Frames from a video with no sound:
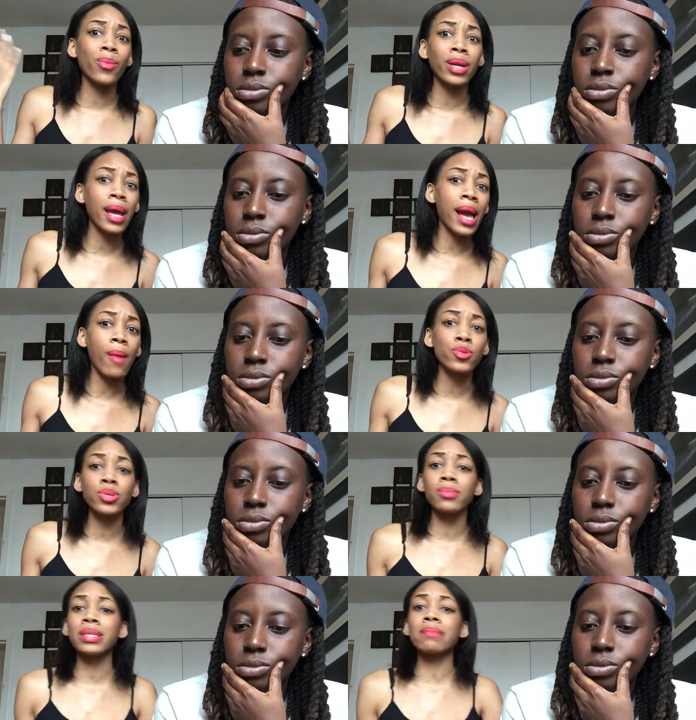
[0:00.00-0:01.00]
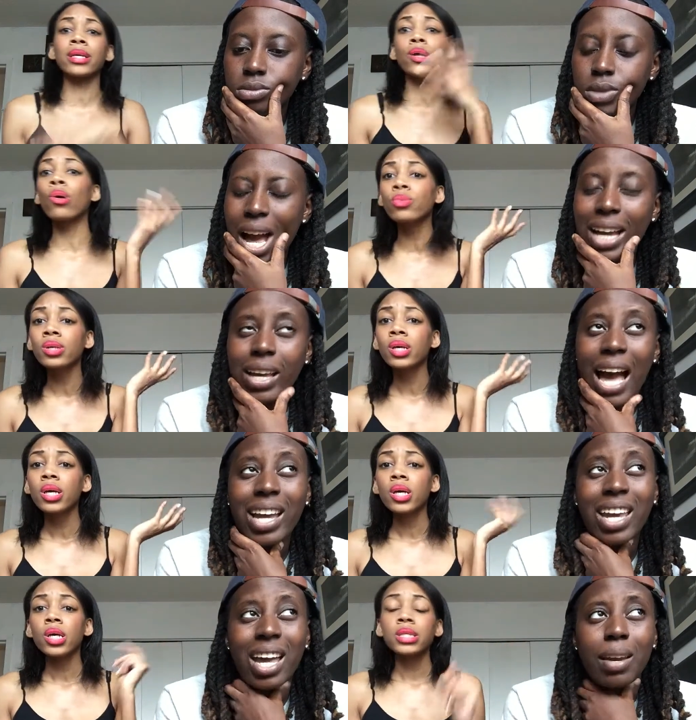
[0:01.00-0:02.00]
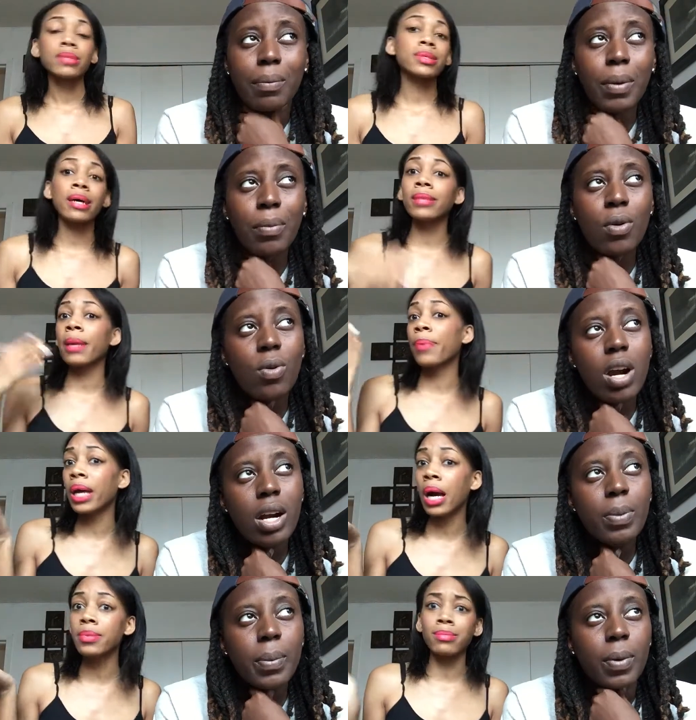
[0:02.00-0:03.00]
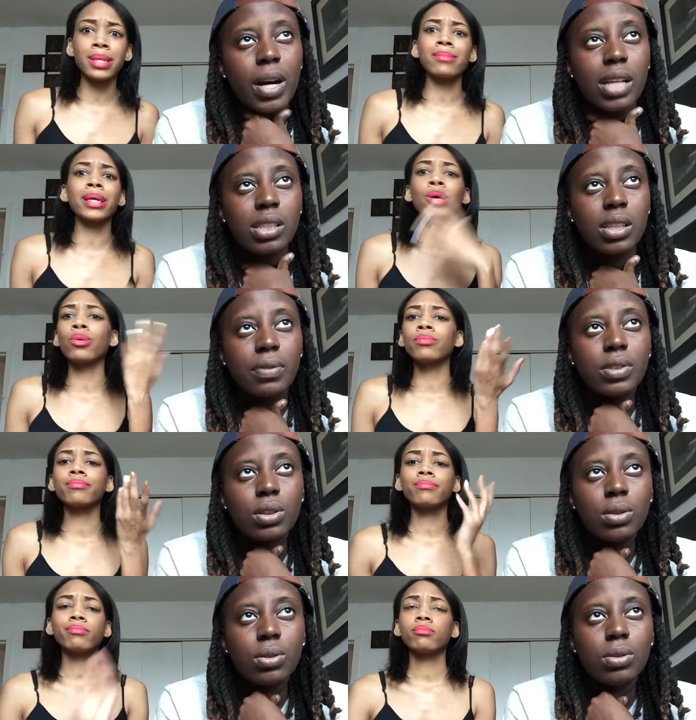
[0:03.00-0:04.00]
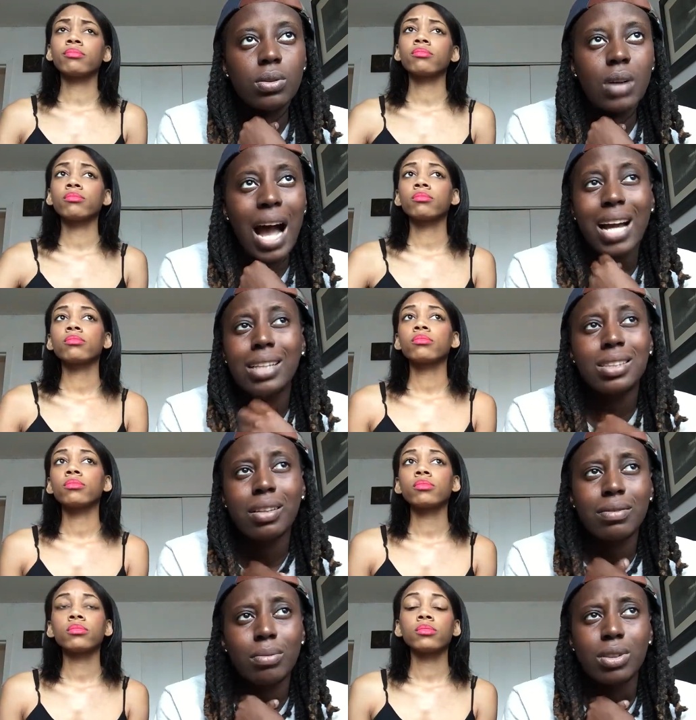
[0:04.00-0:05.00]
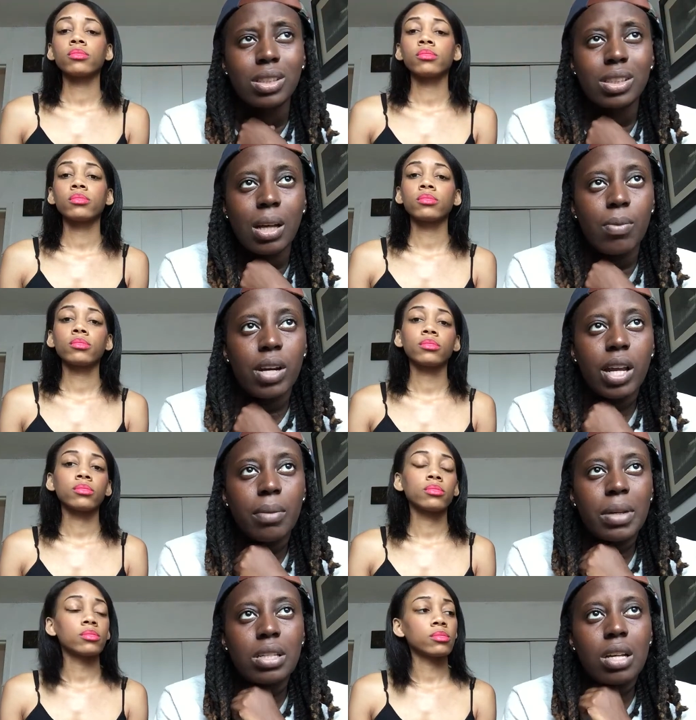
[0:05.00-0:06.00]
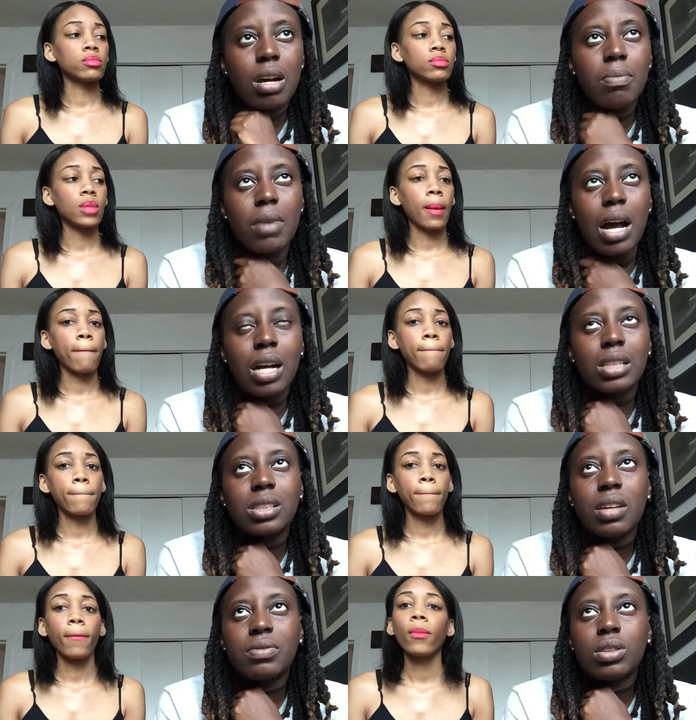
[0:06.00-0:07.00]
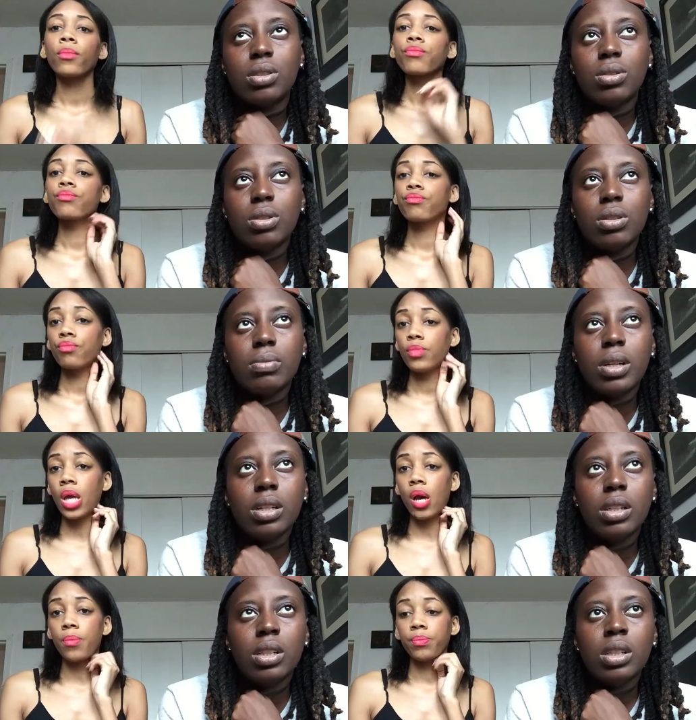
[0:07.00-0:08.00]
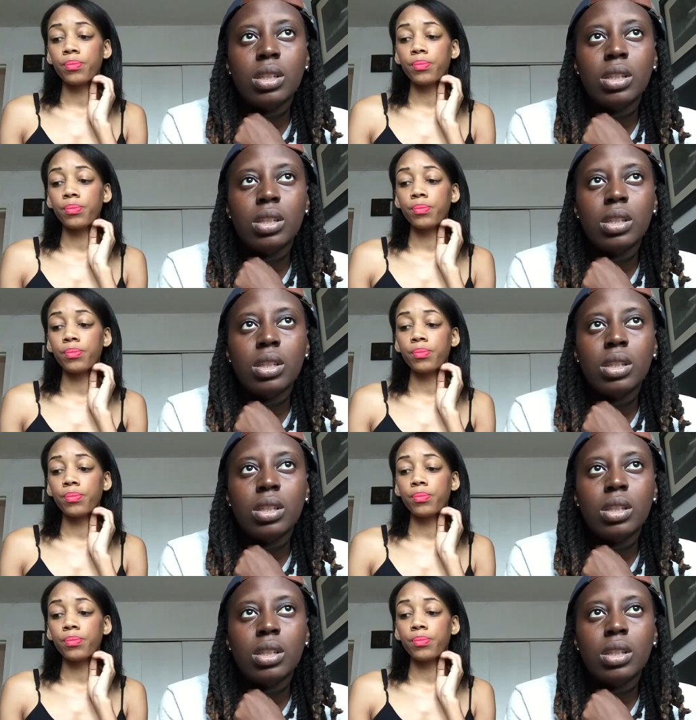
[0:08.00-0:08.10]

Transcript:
Speaker 1: they want to hang out with you, sometimes they don't. I, I get
Speaker 2: it. Sometimes people they pick up, sometimes they don't. To do. I got stuff. Most of the time when they hit me up, I got stuff to do too. But yeah.